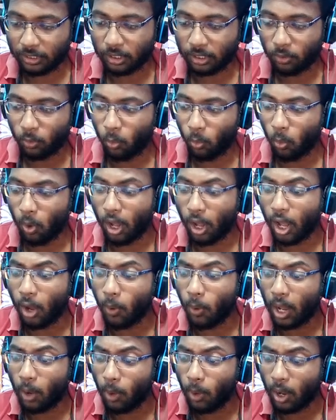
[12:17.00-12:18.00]
Hiding. Whoa,
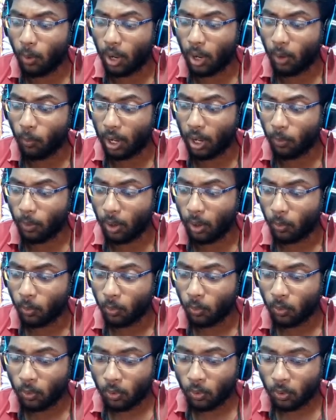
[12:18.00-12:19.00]
whoa, whoa, whoa, whoa,
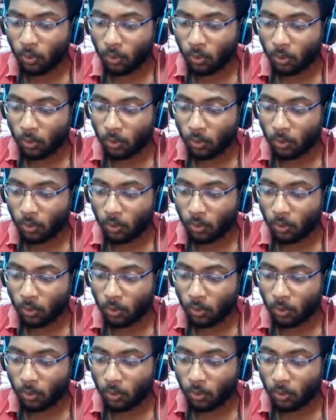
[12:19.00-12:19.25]
whoa!